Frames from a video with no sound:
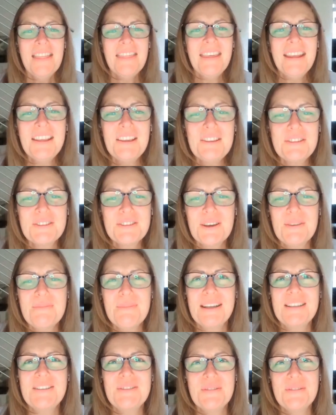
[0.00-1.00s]
Thank you so
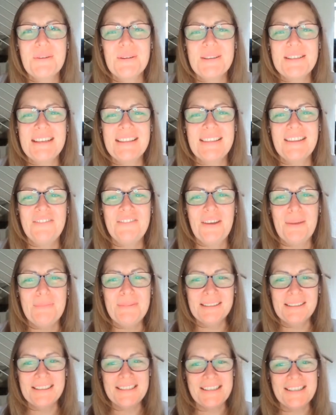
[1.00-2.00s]
much for watching the
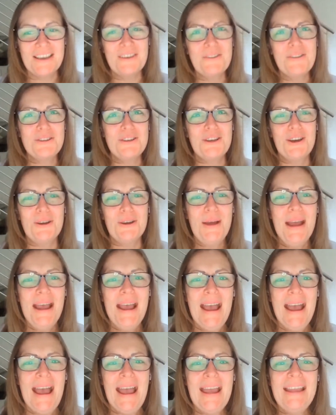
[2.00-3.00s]
Fabulous Health Show
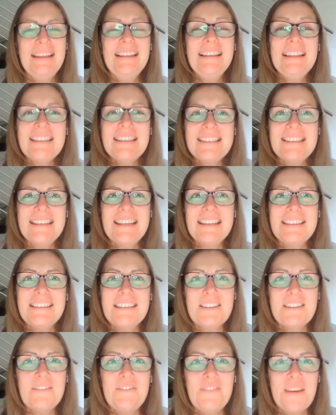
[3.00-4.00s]
and listening to
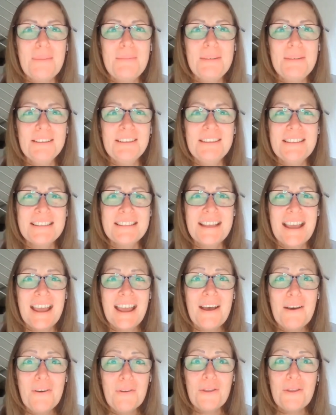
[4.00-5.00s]
the Fabulous
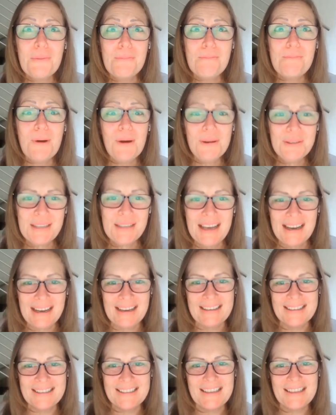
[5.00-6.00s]
Health
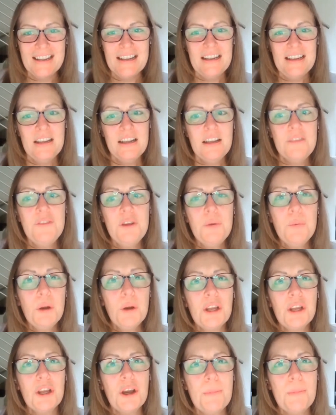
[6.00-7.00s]
Podcast. If you want
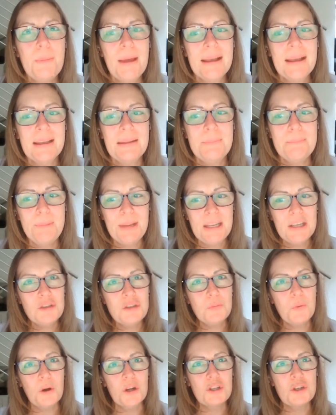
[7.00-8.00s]
to go back and binge
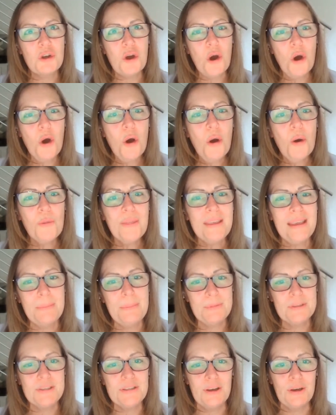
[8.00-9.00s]
watch all the
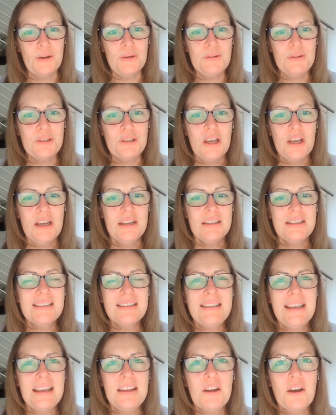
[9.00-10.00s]
episodes, just
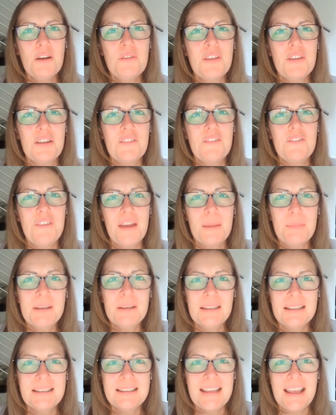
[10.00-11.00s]
head over to
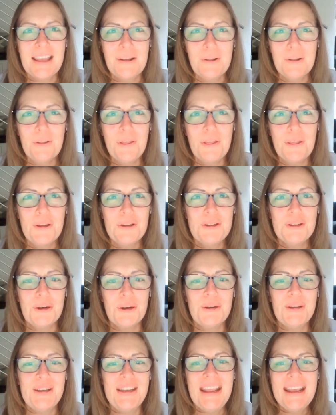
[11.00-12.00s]

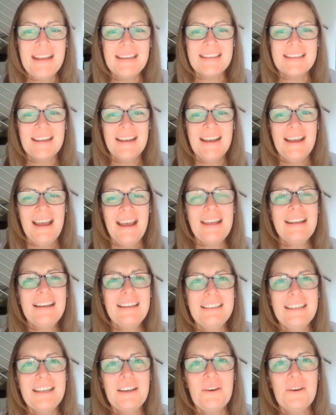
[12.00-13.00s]
fabuloushealth.net and
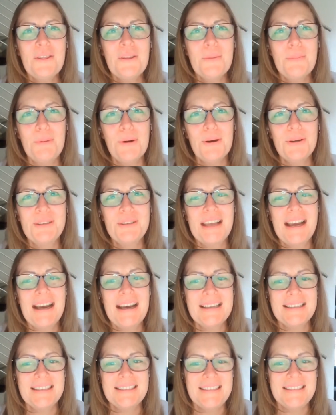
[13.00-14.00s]
click on the
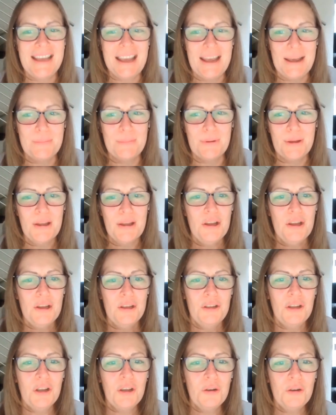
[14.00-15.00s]
podcast tab.
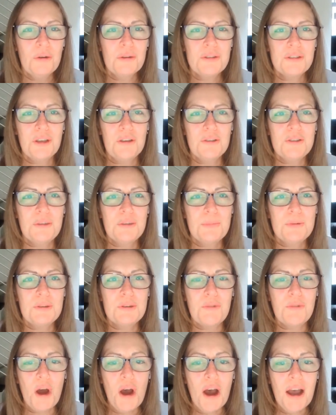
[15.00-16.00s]
You can also
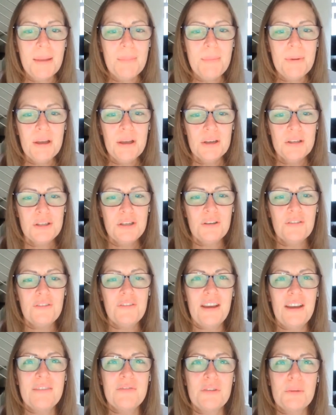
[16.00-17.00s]
subscribe to your
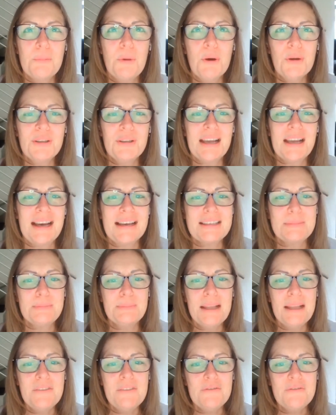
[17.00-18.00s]
favorite podcast
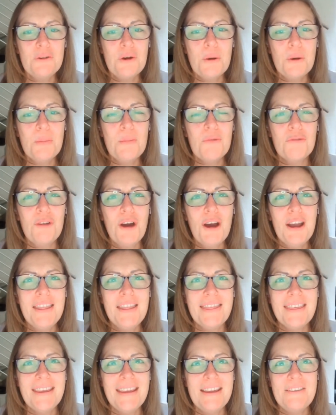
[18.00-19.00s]
platform right
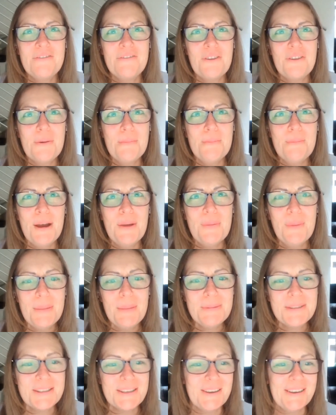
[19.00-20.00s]
there from my
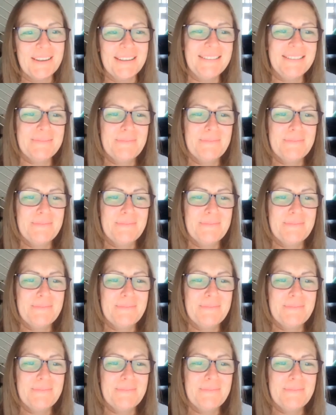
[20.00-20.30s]
website.